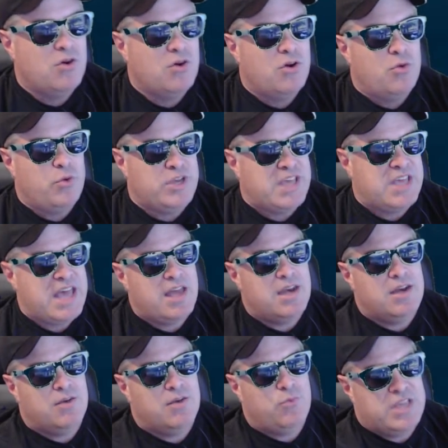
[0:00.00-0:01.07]
we
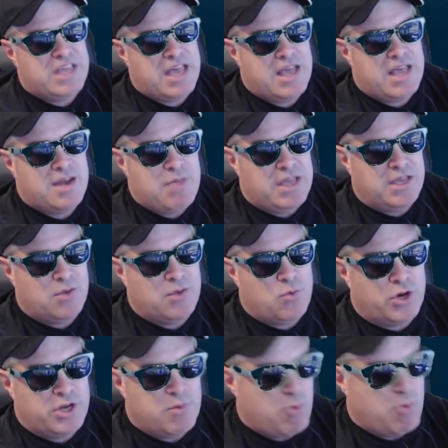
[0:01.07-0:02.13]
can make it
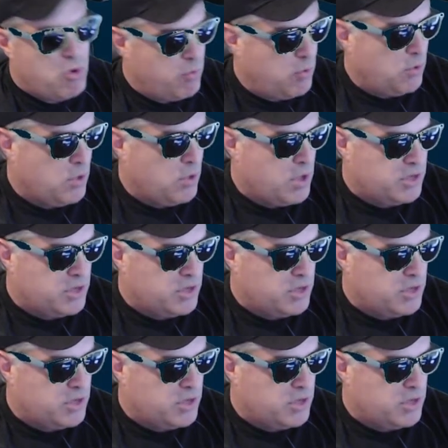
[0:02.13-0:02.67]
work in mobile